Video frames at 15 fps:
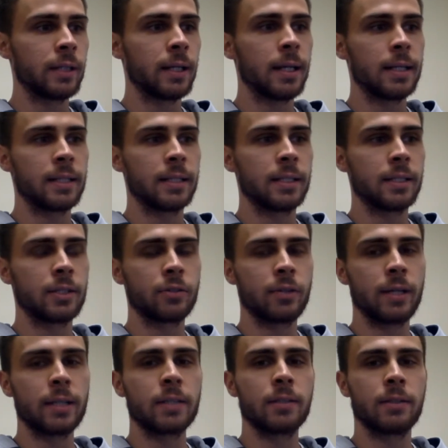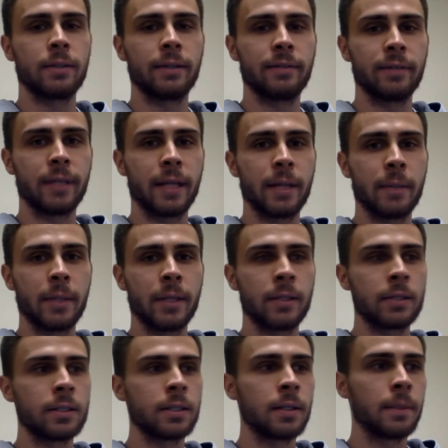causing distress or even
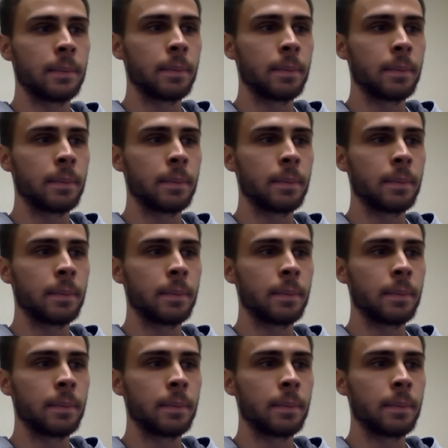nightmares.